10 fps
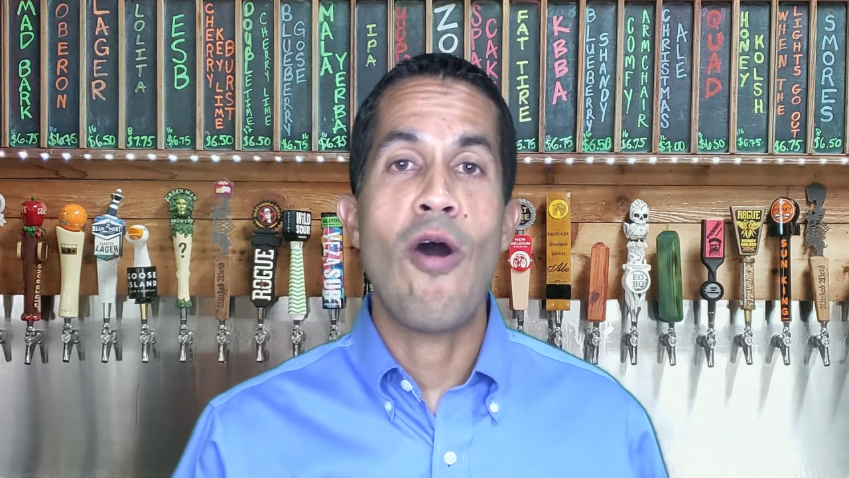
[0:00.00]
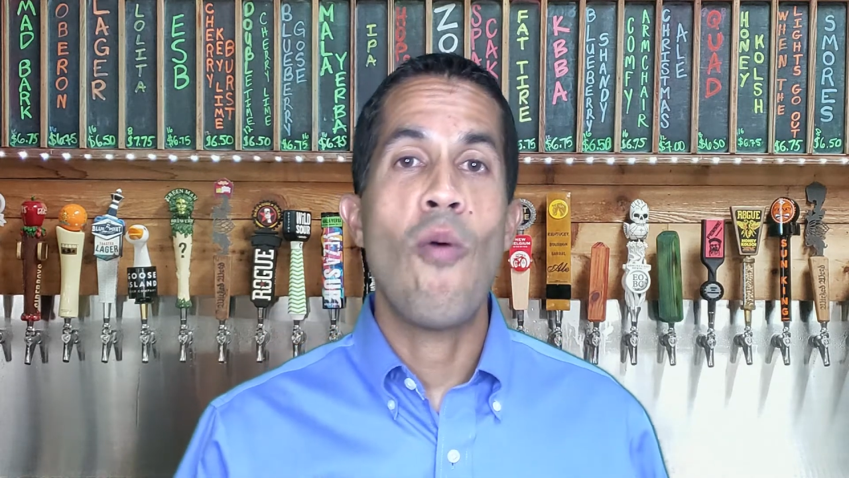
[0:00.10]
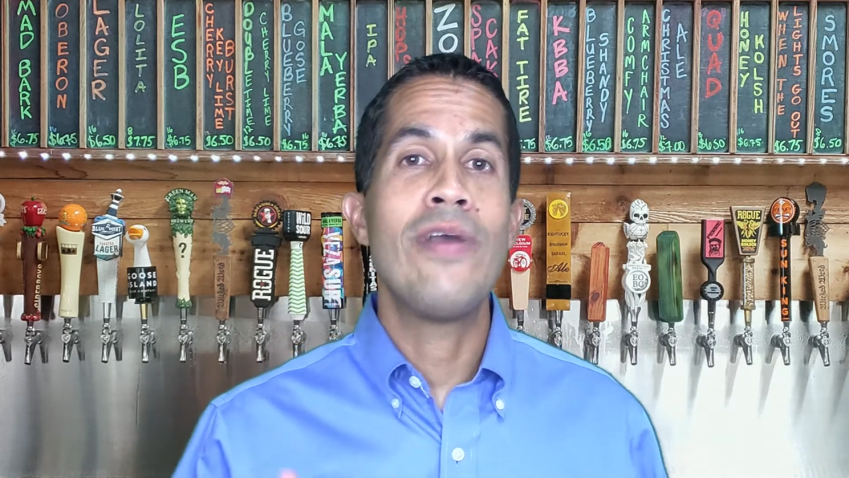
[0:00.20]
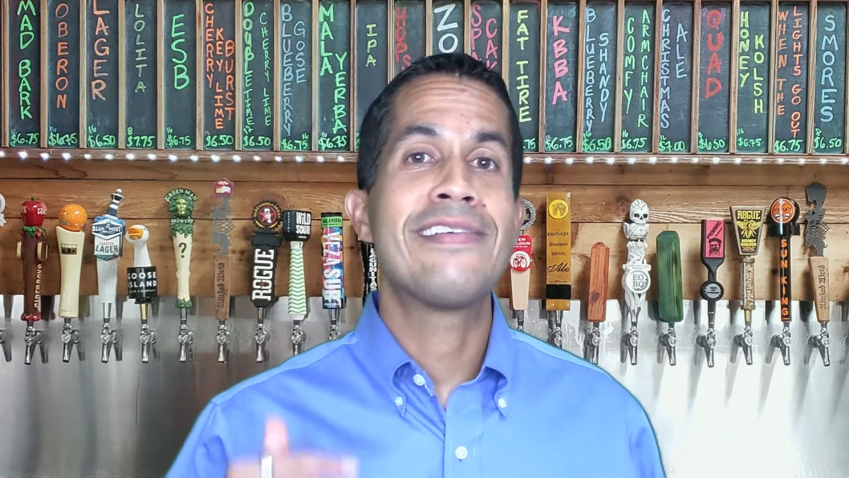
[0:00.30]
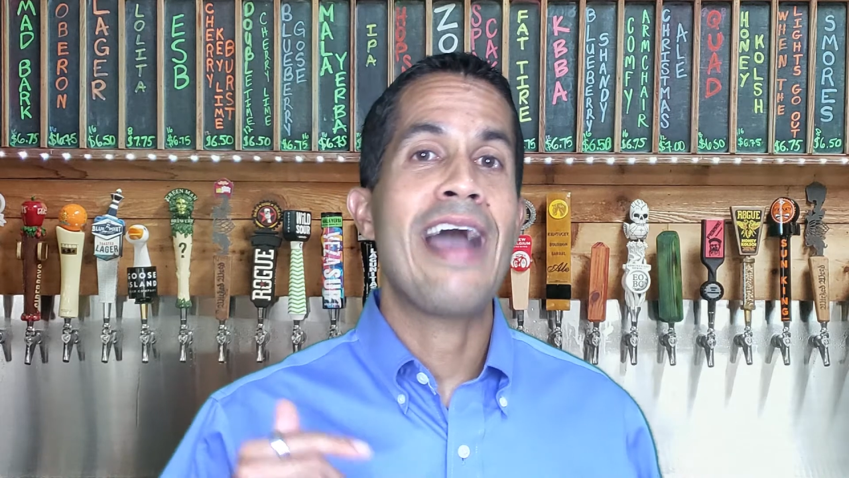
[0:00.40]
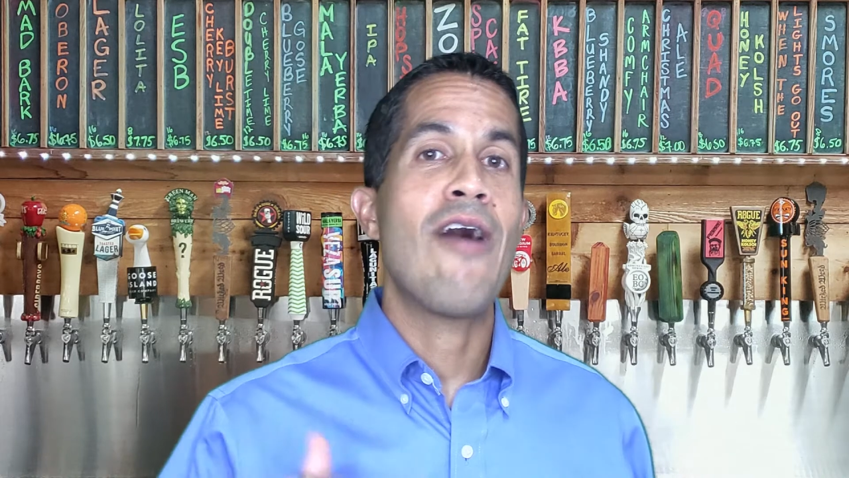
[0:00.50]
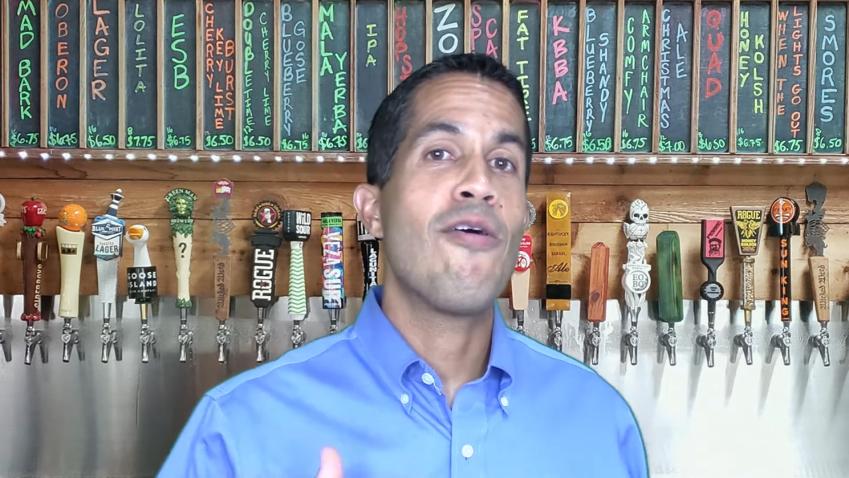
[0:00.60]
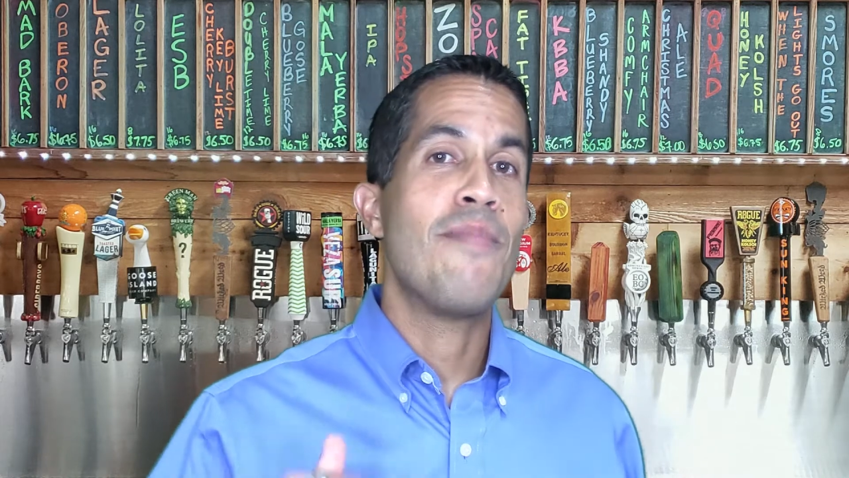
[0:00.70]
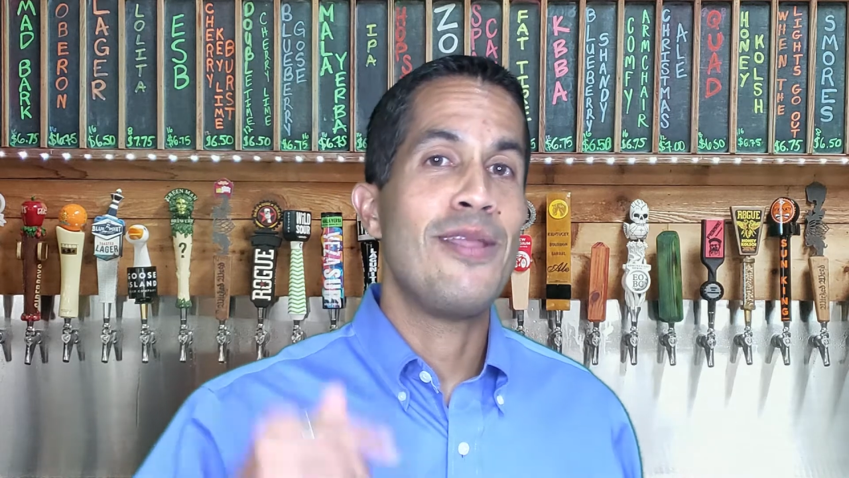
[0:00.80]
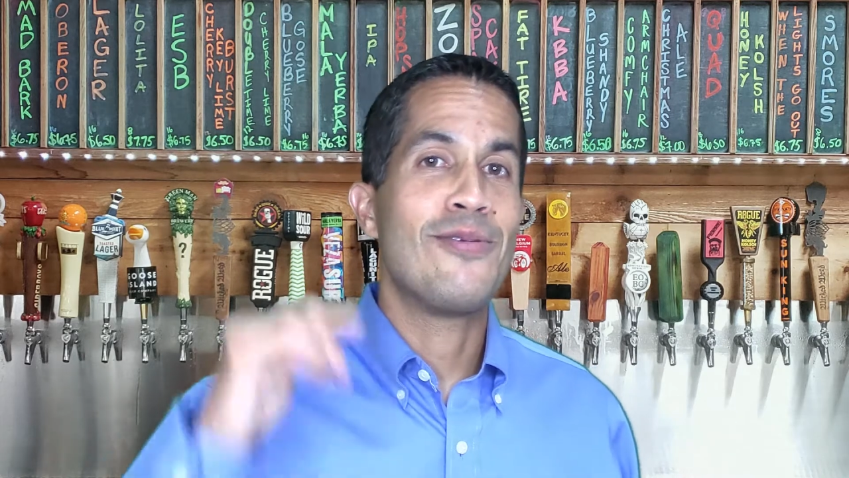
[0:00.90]
always count
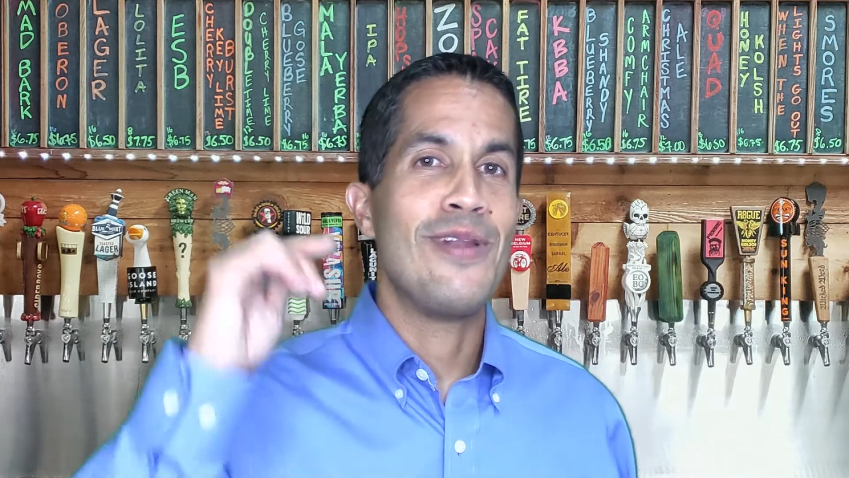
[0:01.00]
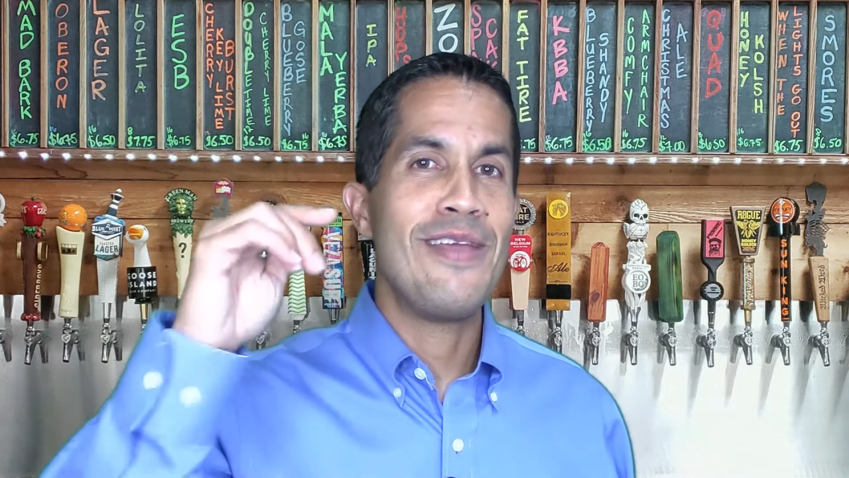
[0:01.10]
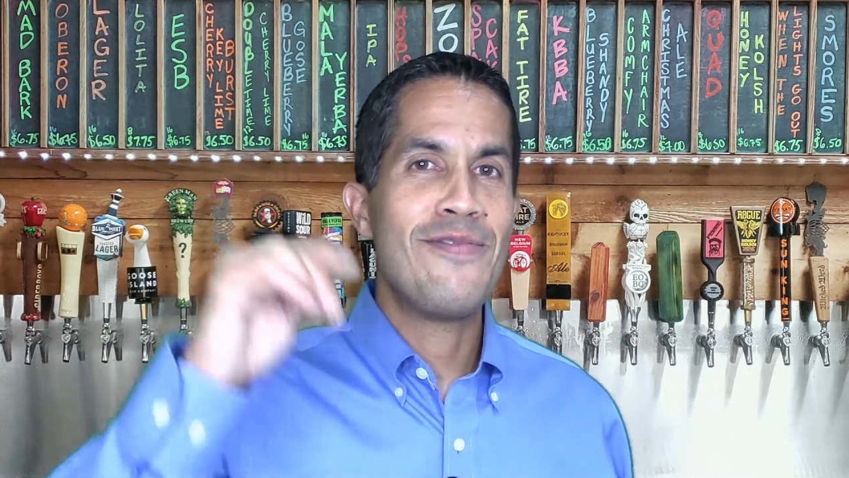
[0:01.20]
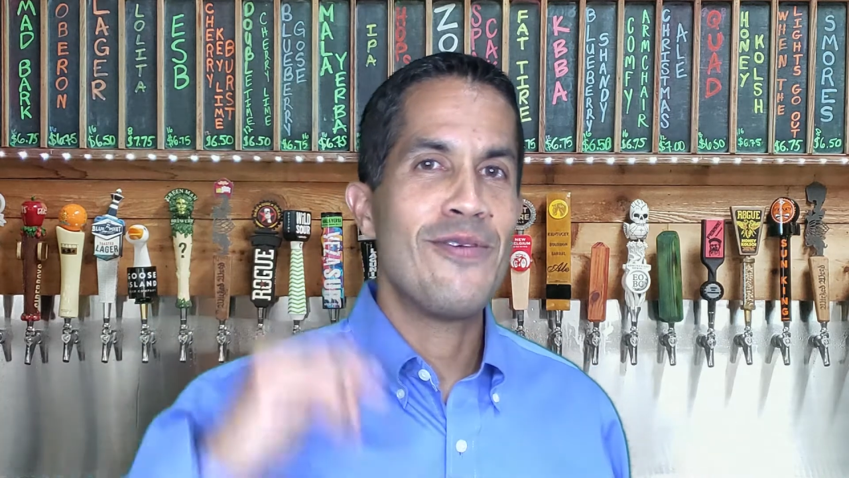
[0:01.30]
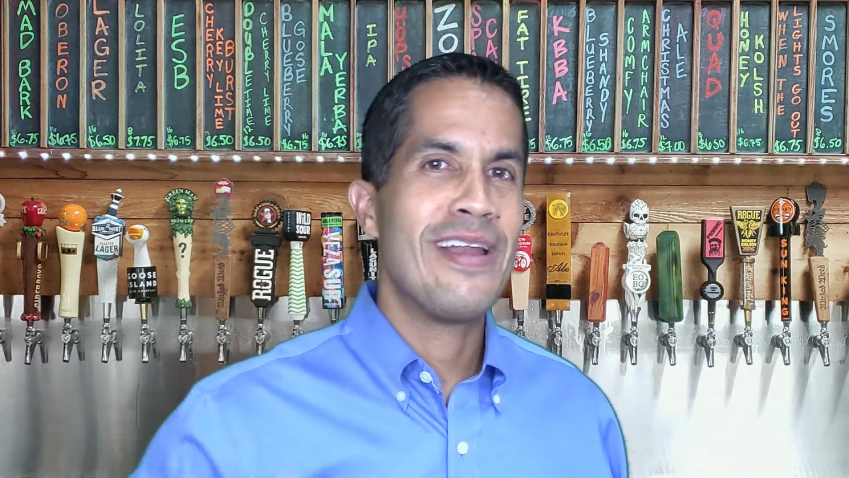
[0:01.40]
on me to leave you a